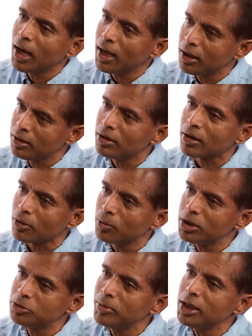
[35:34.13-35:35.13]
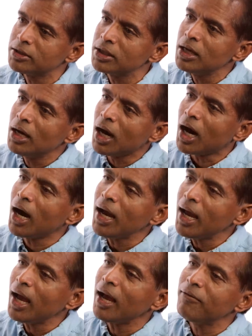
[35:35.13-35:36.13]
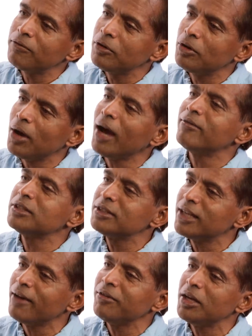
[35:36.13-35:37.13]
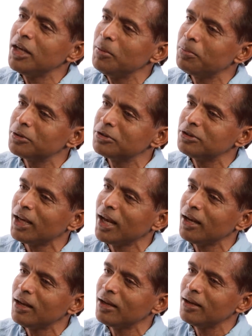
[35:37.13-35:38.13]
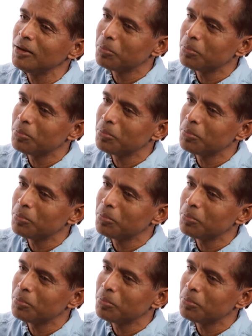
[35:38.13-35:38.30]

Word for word: in a year, which means I have to have a 70%